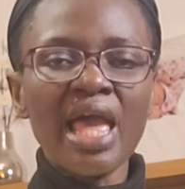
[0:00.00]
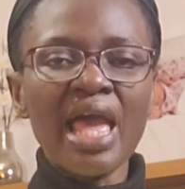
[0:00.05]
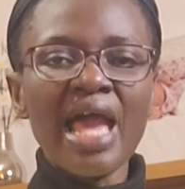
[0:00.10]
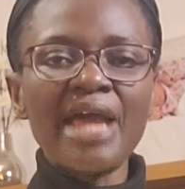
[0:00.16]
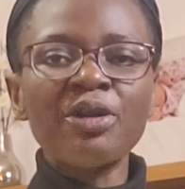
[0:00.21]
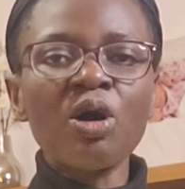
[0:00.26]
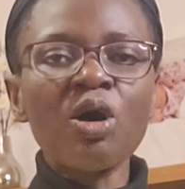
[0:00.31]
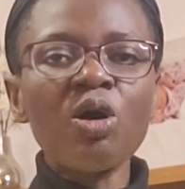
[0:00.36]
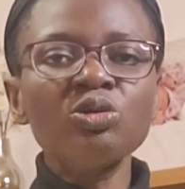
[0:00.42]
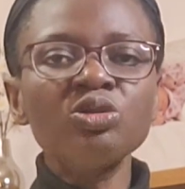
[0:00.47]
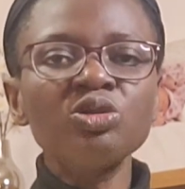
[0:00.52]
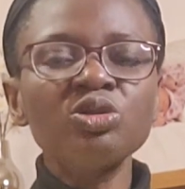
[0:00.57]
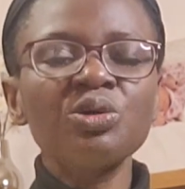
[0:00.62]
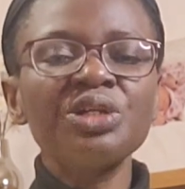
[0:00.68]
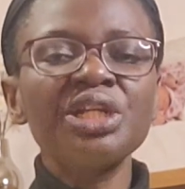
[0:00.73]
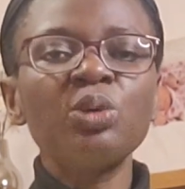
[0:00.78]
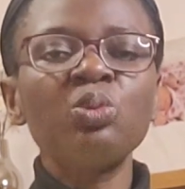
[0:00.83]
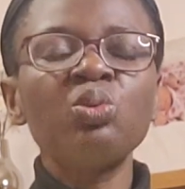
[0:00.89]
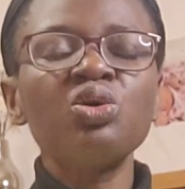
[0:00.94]
And also
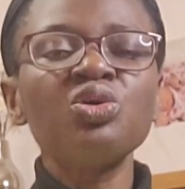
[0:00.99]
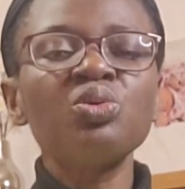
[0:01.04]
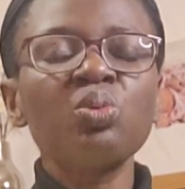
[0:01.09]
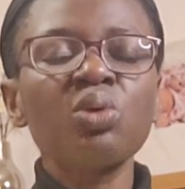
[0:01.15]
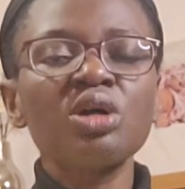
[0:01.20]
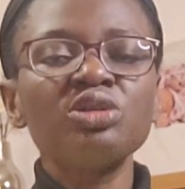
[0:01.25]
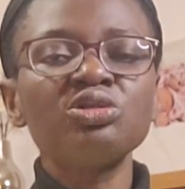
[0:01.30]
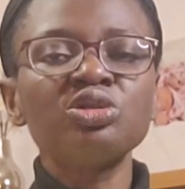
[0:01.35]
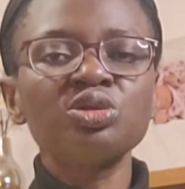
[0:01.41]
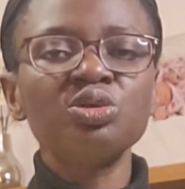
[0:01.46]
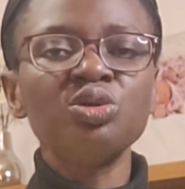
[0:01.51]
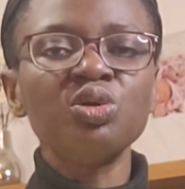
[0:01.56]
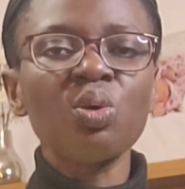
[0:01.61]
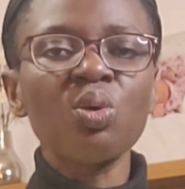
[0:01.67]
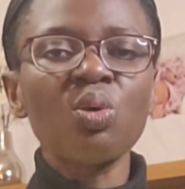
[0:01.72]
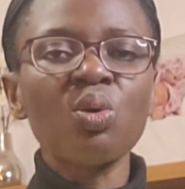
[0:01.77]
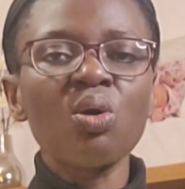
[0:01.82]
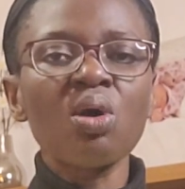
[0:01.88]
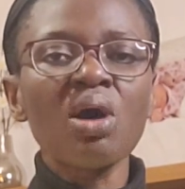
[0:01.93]
they would want to
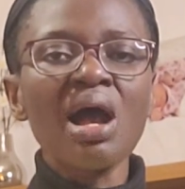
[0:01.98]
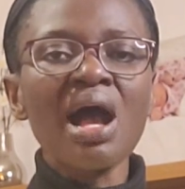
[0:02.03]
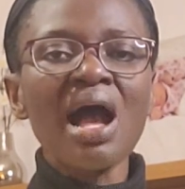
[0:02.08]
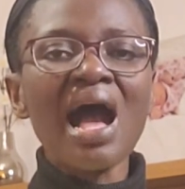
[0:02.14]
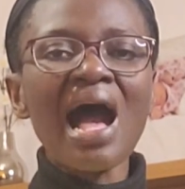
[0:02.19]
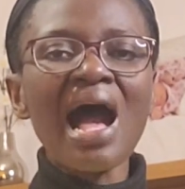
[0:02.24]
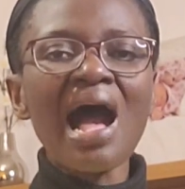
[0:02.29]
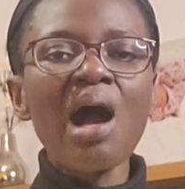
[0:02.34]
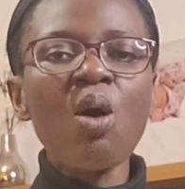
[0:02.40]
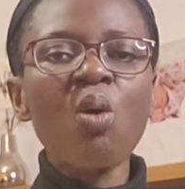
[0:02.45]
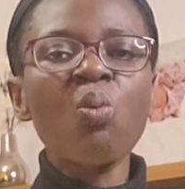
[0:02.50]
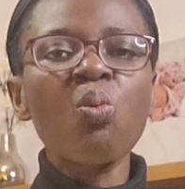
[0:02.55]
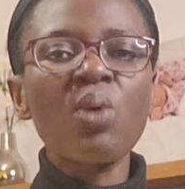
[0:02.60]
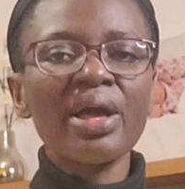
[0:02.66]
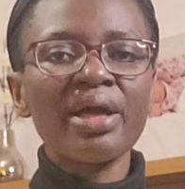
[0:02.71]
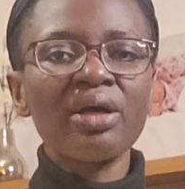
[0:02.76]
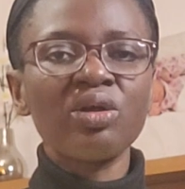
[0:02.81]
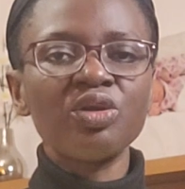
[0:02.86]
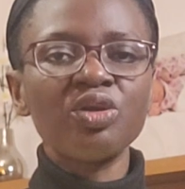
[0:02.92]
know how
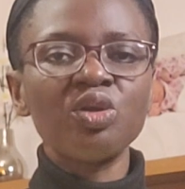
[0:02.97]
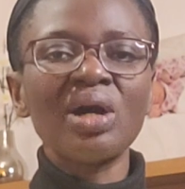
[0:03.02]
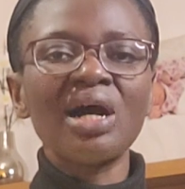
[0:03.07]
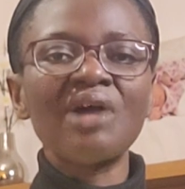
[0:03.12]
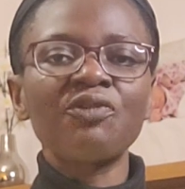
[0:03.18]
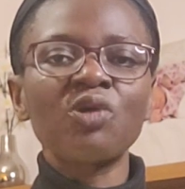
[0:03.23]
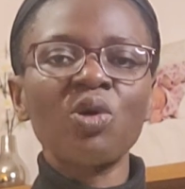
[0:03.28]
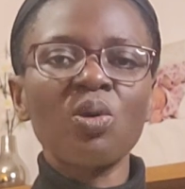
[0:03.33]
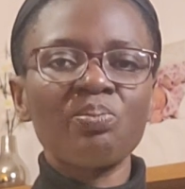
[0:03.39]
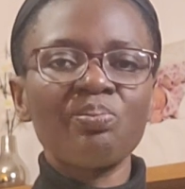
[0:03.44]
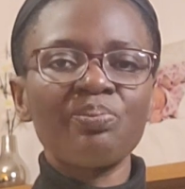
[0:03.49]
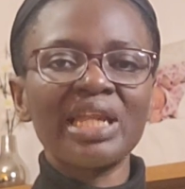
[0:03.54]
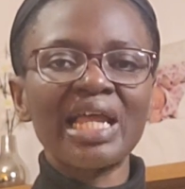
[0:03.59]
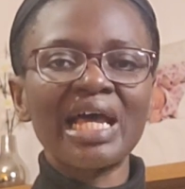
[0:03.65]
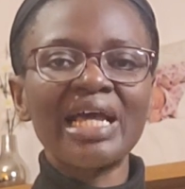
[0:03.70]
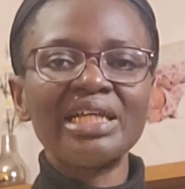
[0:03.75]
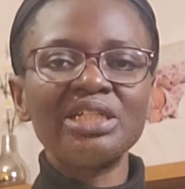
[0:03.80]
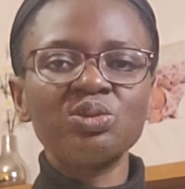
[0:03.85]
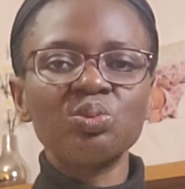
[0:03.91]
well you have
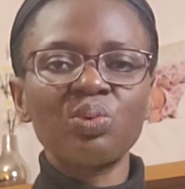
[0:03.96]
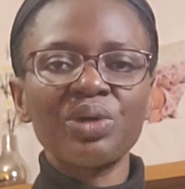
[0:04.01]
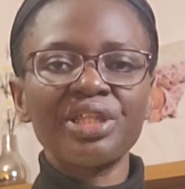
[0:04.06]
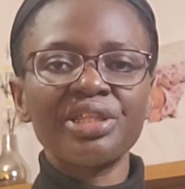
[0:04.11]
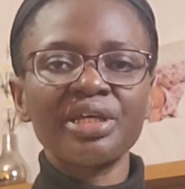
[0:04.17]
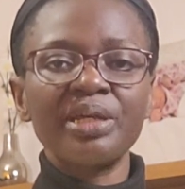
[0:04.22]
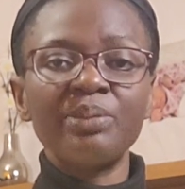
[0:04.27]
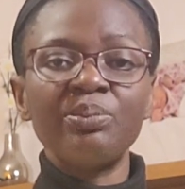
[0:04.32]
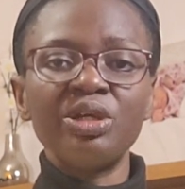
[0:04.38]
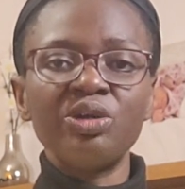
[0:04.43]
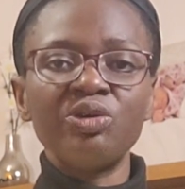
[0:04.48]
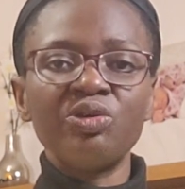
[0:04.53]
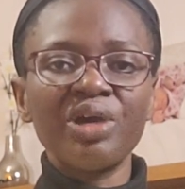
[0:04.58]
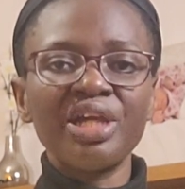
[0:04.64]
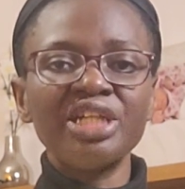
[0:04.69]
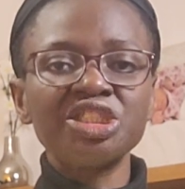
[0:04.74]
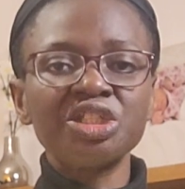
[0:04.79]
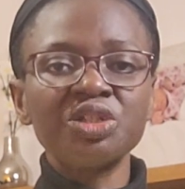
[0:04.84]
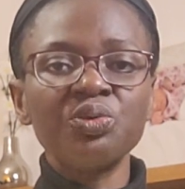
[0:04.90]
complied with
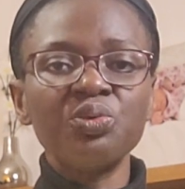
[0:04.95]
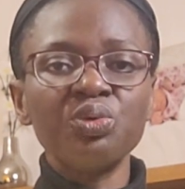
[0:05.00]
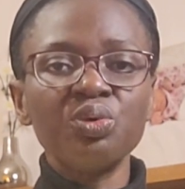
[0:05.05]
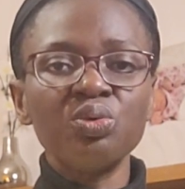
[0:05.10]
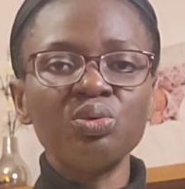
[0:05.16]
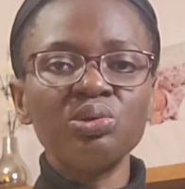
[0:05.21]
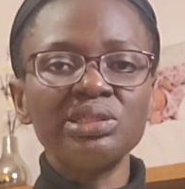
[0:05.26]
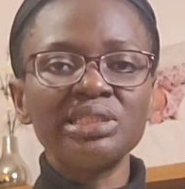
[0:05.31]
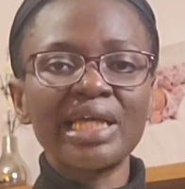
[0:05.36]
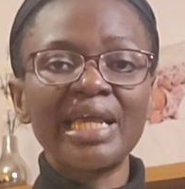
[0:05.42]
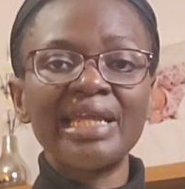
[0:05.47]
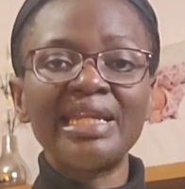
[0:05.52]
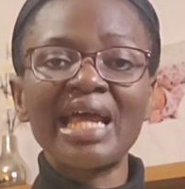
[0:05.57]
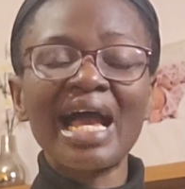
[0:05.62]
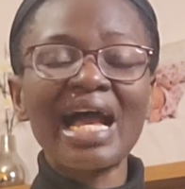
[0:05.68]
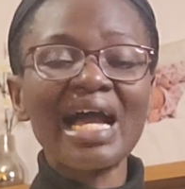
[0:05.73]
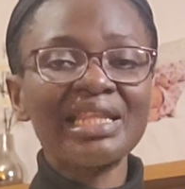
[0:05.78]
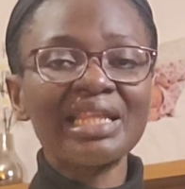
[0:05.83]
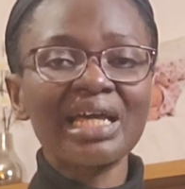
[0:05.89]
immigration rules in
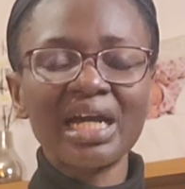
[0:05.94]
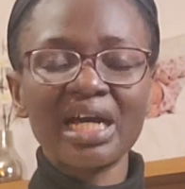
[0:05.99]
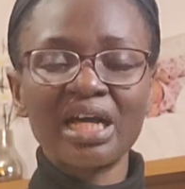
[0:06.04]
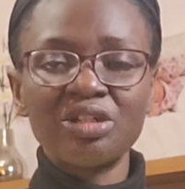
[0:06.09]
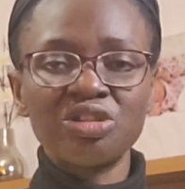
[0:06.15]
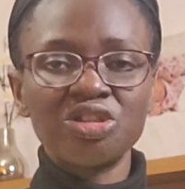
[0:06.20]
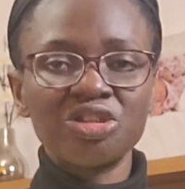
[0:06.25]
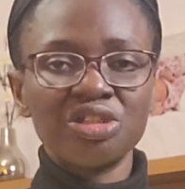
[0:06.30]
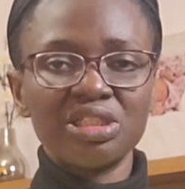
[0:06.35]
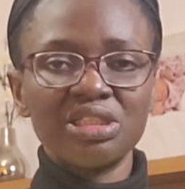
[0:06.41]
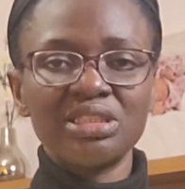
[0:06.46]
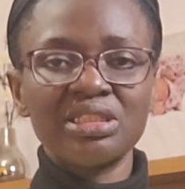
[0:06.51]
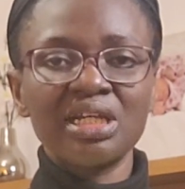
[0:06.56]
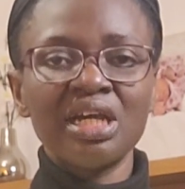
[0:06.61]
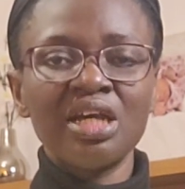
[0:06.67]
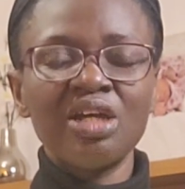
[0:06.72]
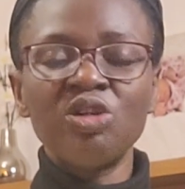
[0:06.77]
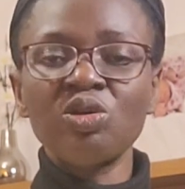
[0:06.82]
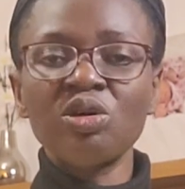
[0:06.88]
other countries,
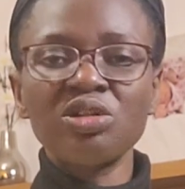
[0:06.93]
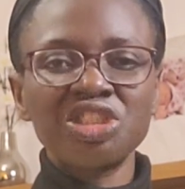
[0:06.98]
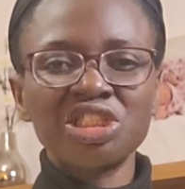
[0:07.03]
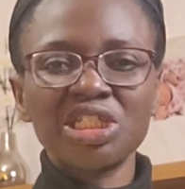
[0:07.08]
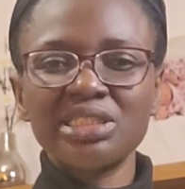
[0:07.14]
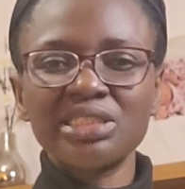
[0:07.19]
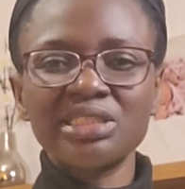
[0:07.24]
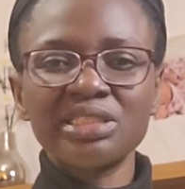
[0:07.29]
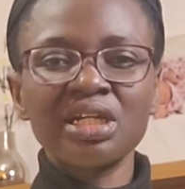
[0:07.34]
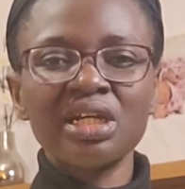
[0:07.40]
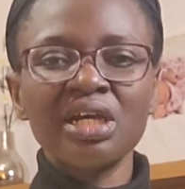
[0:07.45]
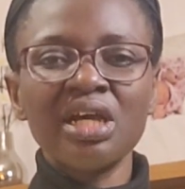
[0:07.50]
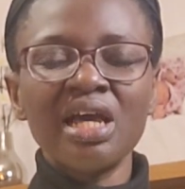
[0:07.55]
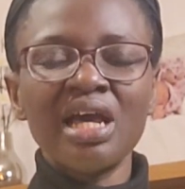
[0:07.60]
not just